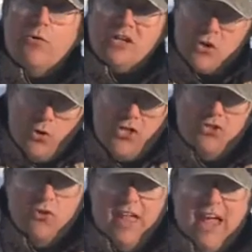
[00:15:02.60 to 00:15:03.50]
or it could
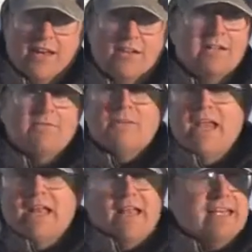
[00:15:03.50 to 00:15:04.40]
do that.
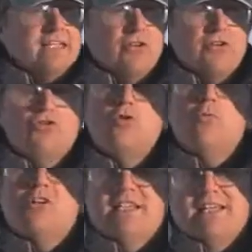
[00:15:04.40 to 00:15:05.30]
And I can tell you
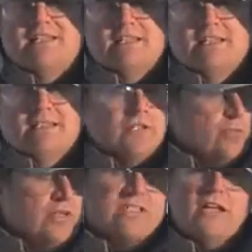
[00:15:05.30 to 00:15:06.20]
numerous instances
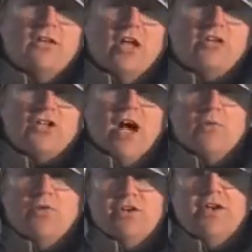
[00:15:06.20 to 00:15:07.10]
where a single lung shot
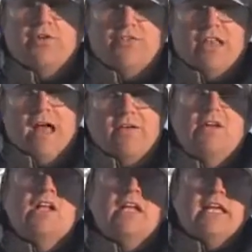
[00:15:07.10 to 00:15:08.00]
where the deer is alive,
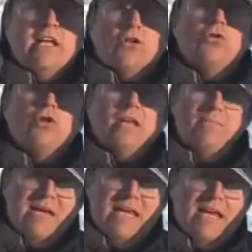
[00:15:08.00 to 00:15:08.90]
including
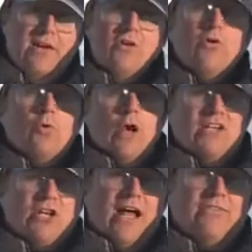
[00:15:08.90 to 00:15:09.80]
me, where I
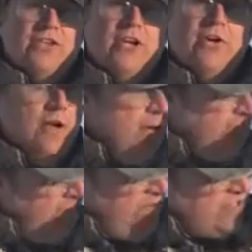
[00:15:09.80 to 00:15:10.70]
shot the deer in a
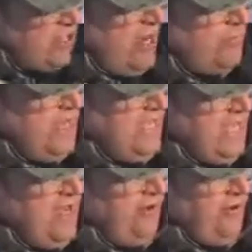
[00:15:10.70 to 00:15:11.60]
perfect shot right
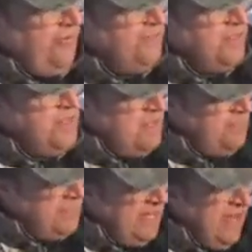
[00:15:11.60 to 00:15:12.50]
here,
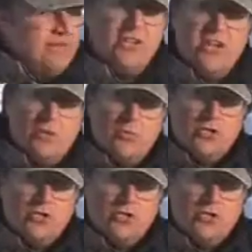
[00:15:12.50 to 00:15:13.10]
but the deer was